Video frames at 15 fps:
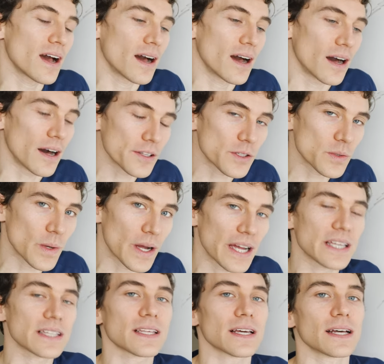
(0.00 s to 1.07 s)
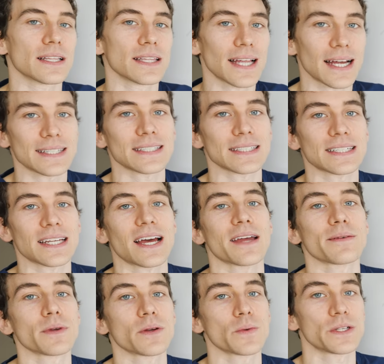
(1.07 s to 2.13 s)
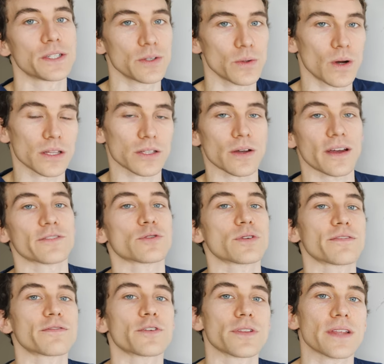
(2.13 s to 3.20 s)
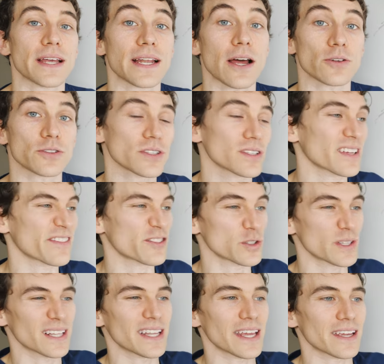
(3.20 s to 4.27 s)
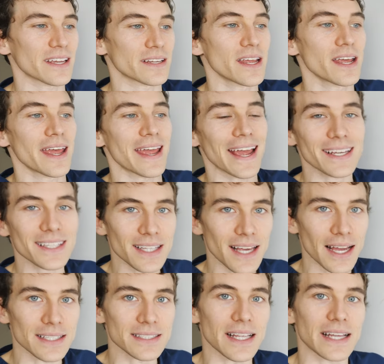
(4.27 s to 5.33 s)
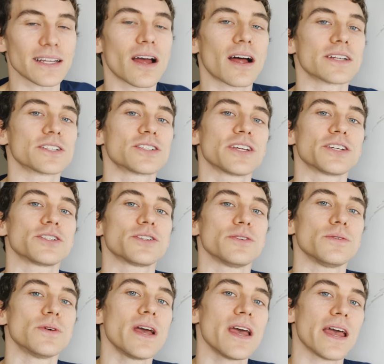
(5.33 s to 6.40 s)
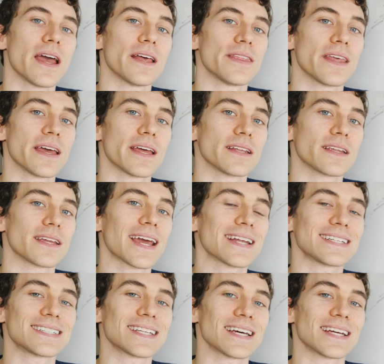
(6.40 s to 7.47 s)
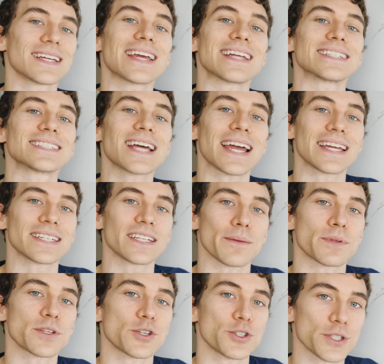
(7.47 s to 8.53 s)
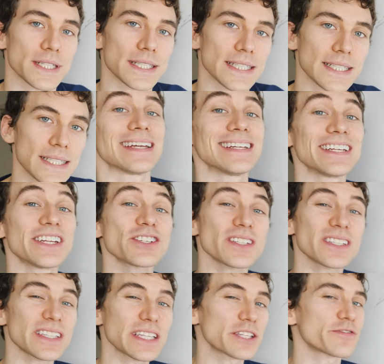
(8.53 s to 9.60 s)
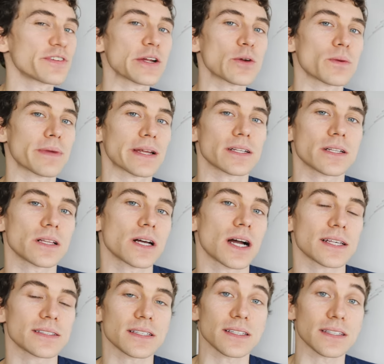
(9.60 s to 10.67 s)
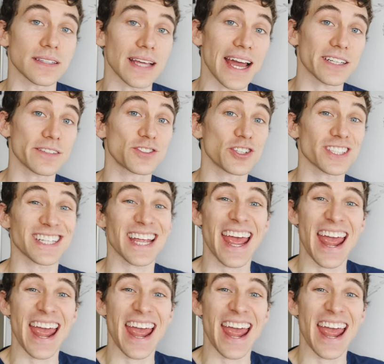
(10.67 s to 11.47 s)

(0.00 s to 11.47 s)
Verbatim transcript: Otherwise, a lot of the time, we do also have to refer that out just so that they can excise that conj tissue and then get it to, again, tighten up surgically. In addition to these frequent medical causes is that of just